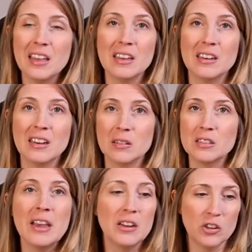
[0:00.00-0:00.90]
can
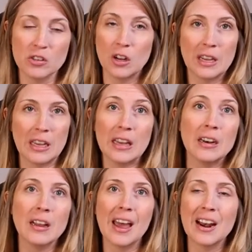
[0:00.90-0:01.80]
take your dog in
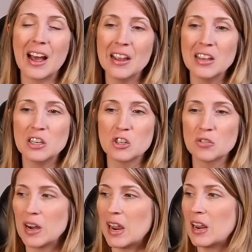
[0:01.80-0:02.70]
and I can
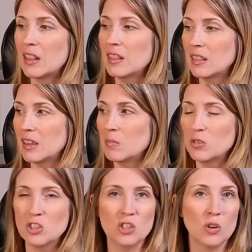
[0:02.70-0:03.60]
train them
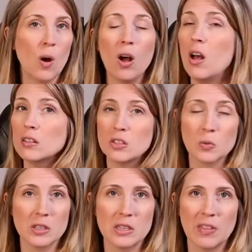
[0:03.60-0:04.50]
to do all
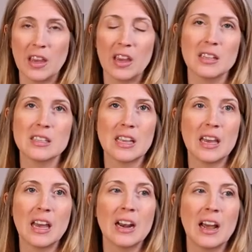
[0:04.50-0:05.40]
sorts of things,
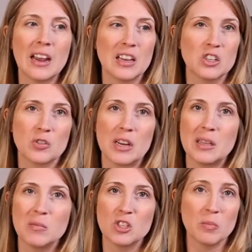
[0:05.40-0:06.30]
and I can train
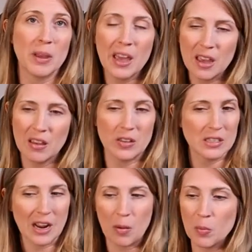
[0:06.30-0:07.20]
them to behave and stop